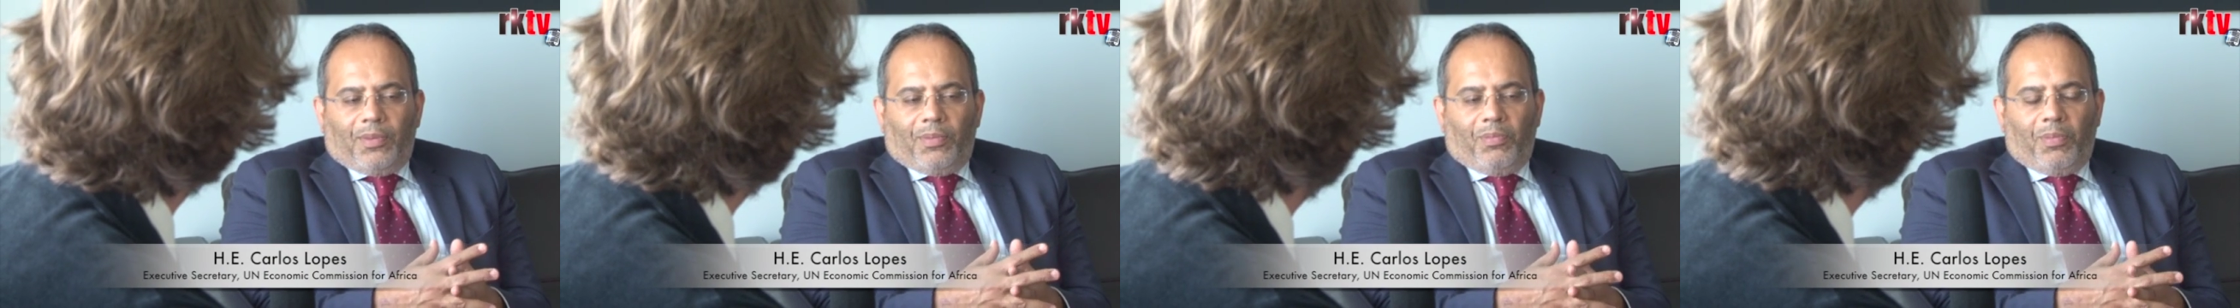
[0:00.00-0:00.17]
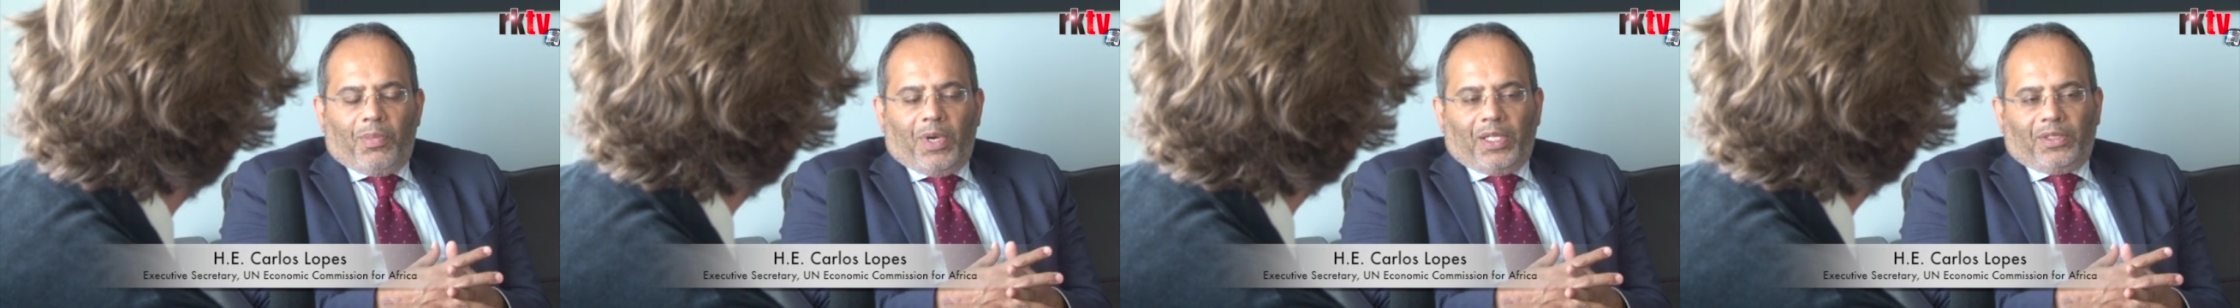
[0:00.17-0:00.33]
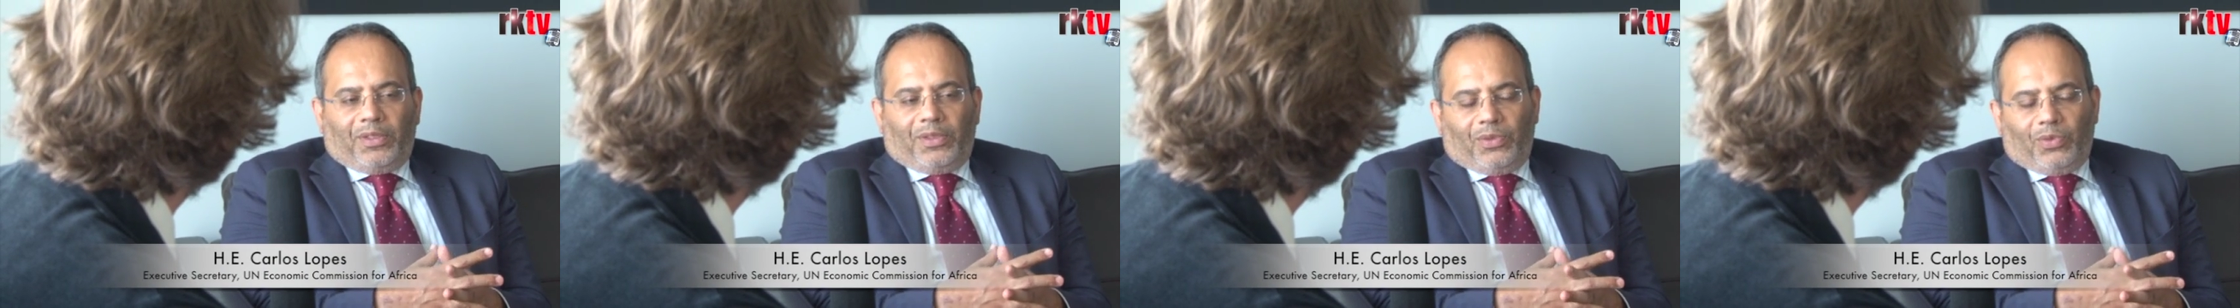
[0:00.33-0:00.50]

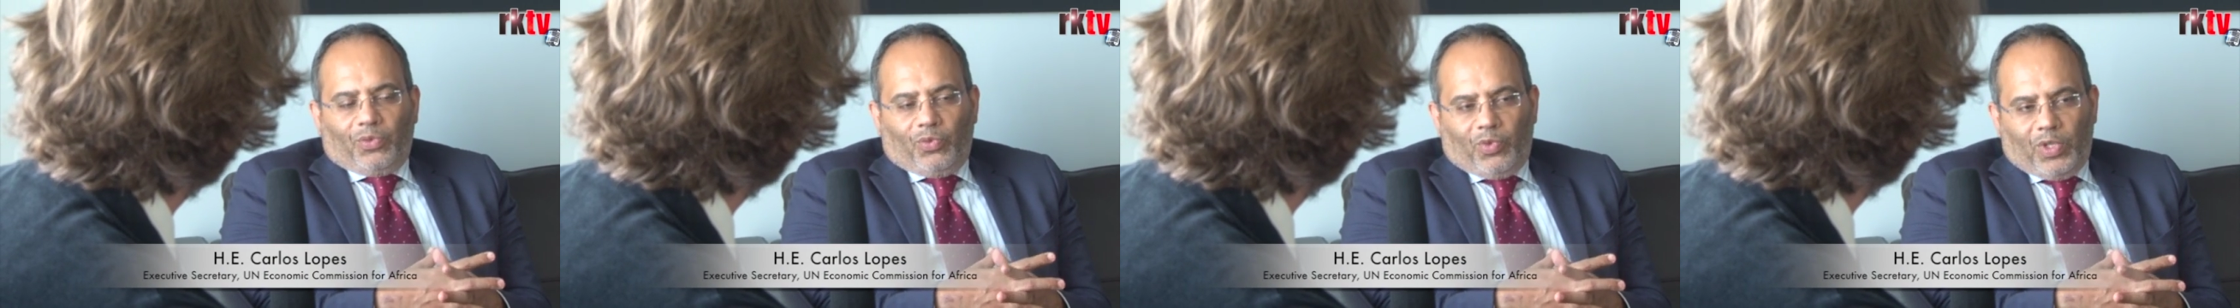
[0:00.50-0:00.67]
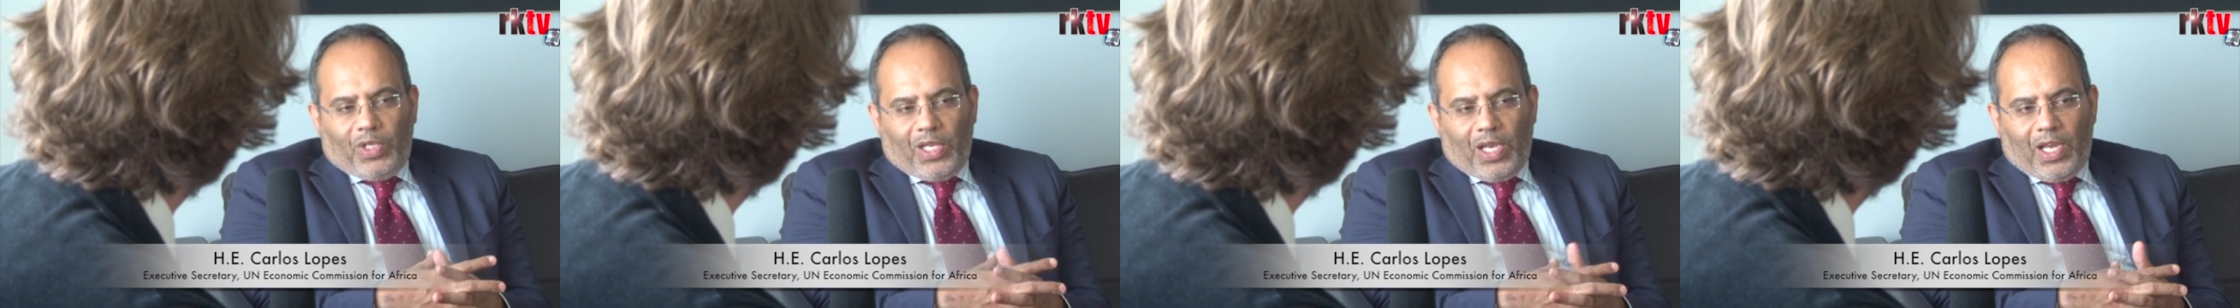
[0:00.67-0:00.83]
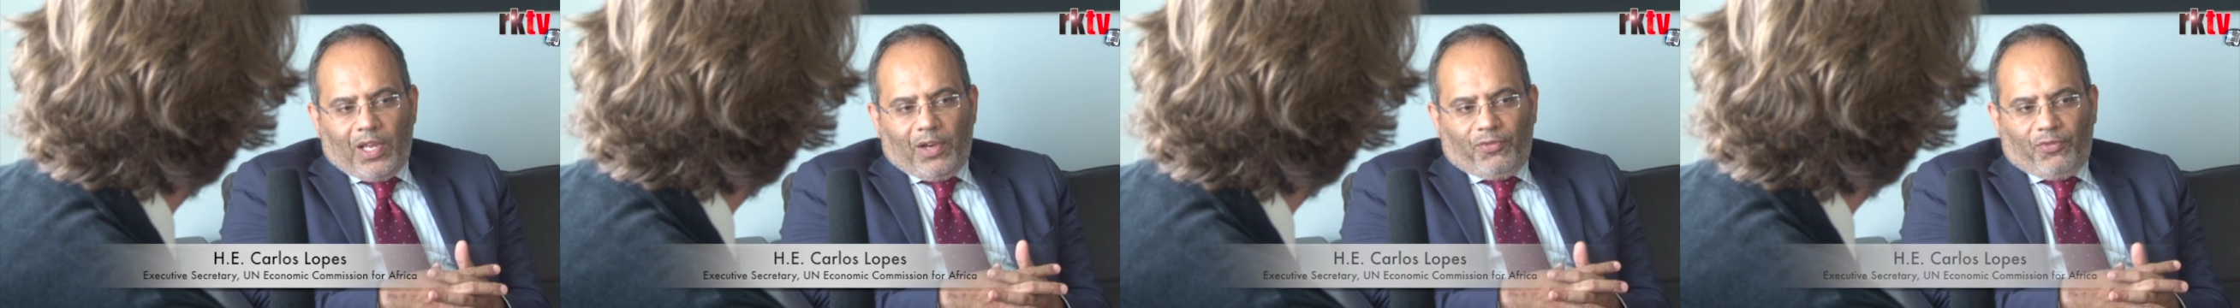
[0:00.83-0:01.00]
But
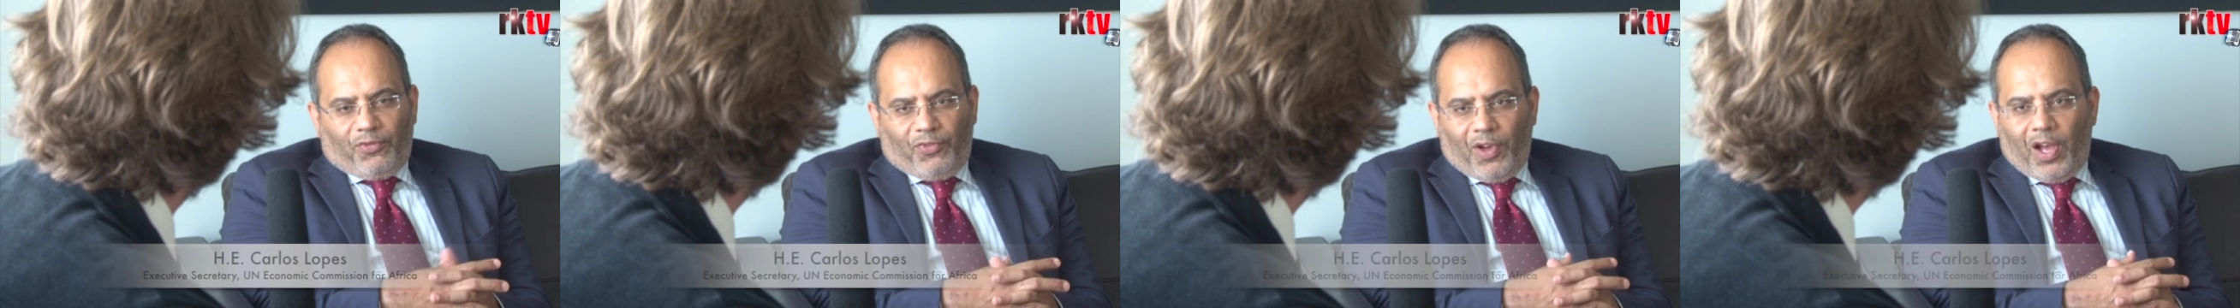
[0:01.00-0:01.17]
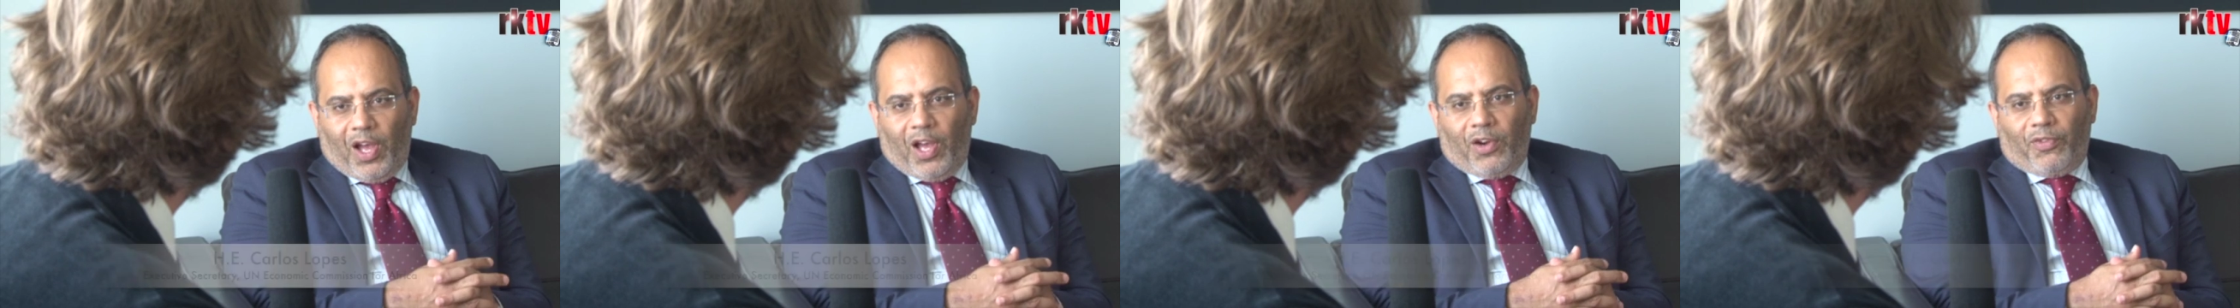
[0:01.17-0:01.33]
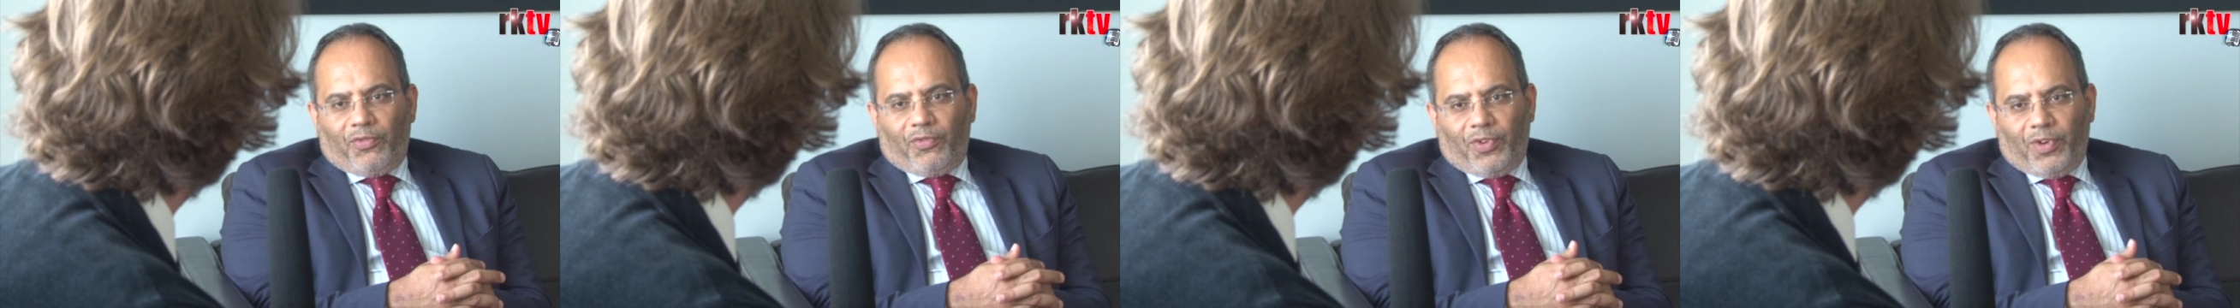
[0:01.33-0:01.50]
we are
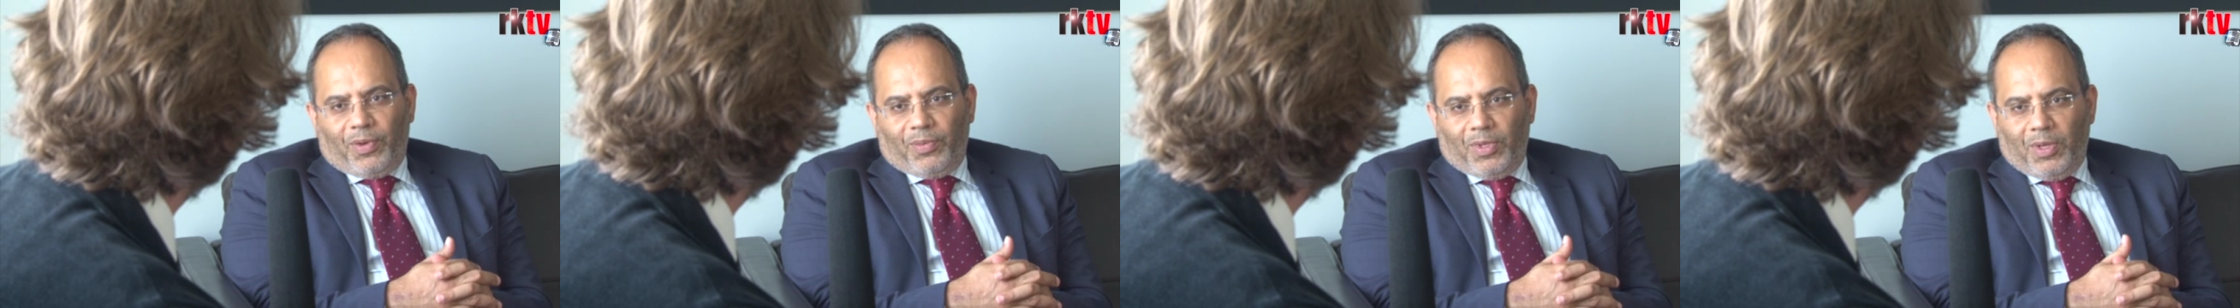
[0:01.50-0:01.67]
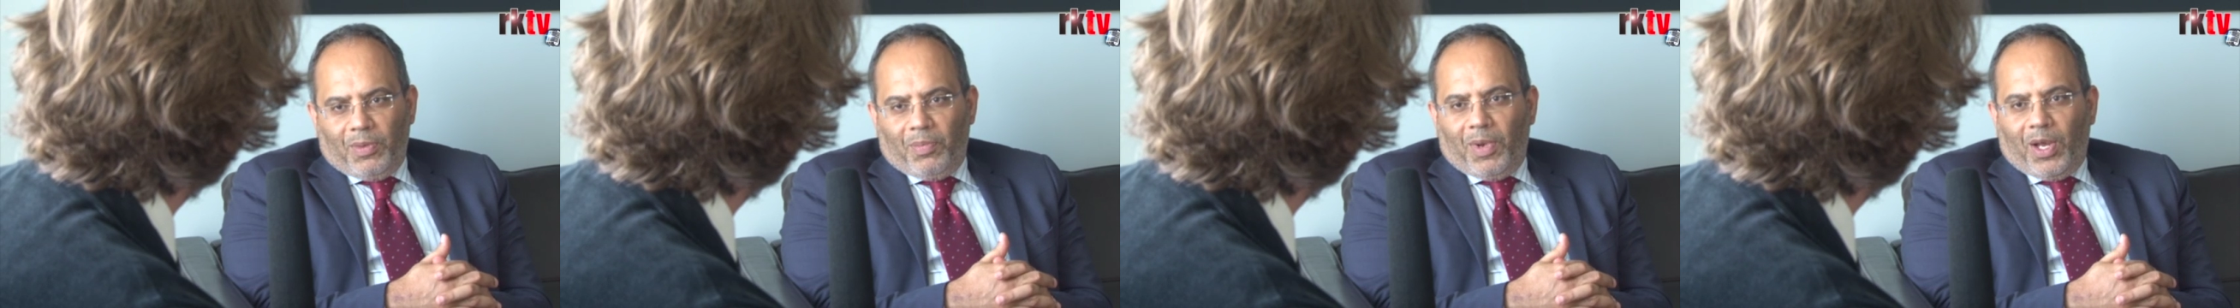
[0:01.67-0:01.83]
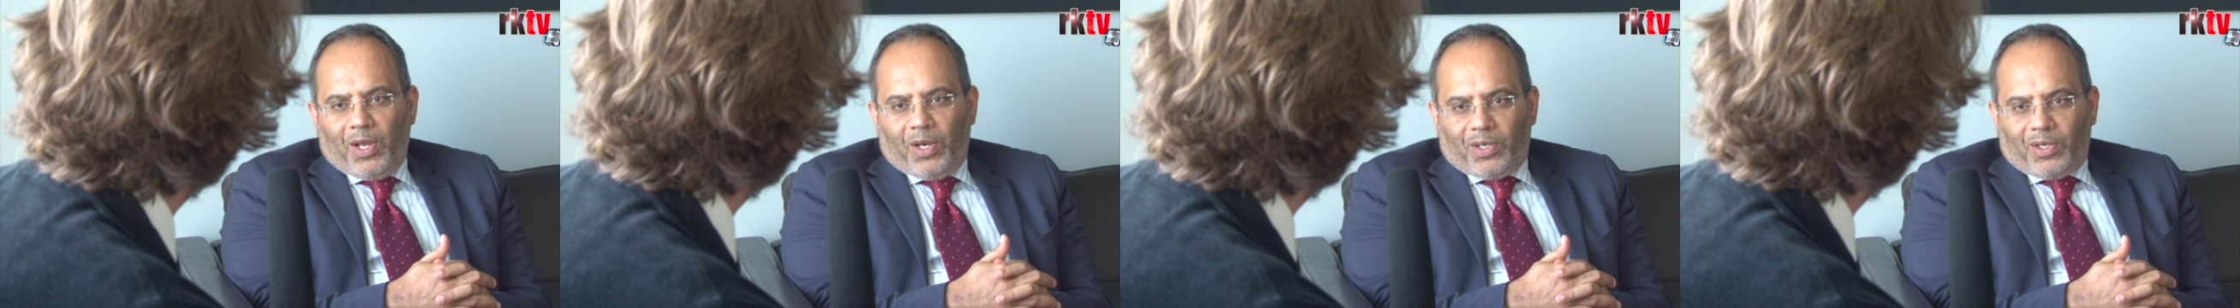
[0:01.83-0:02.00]
far from the
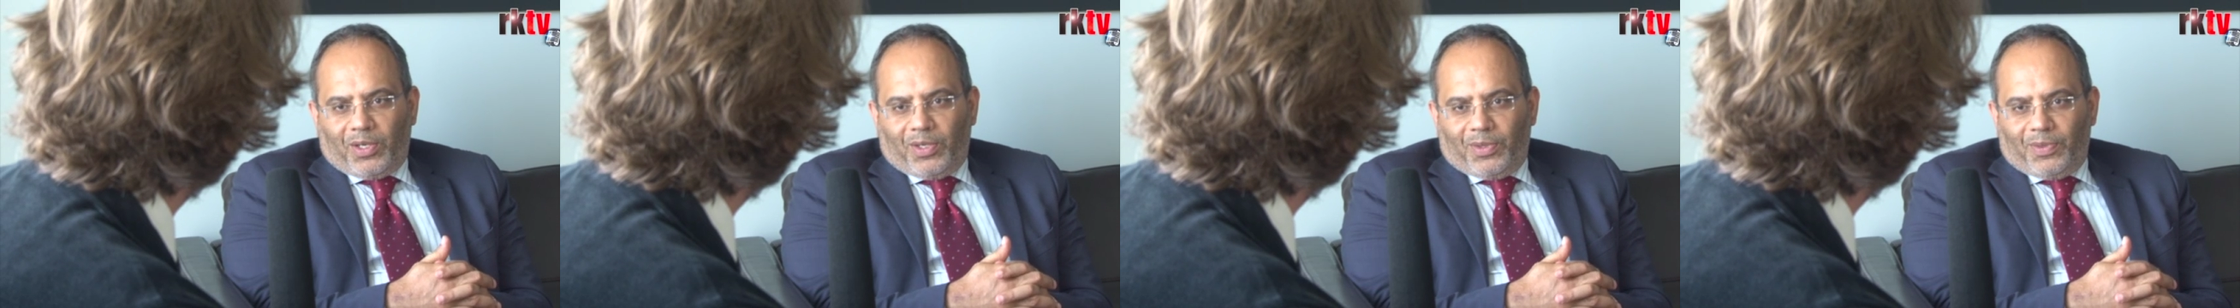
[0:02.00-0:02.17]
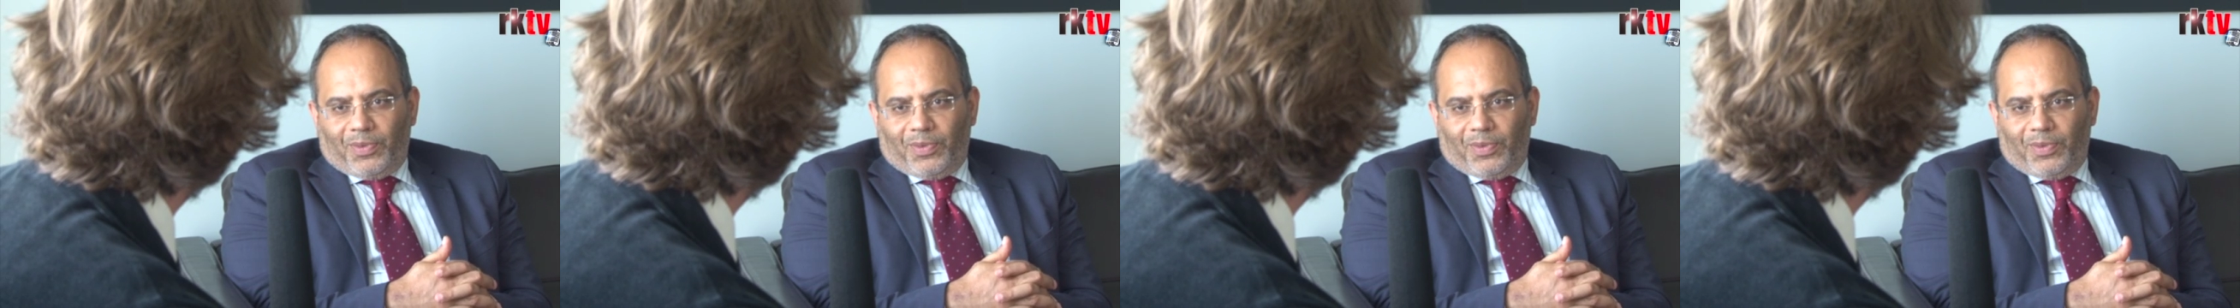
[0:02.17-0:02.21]
mark,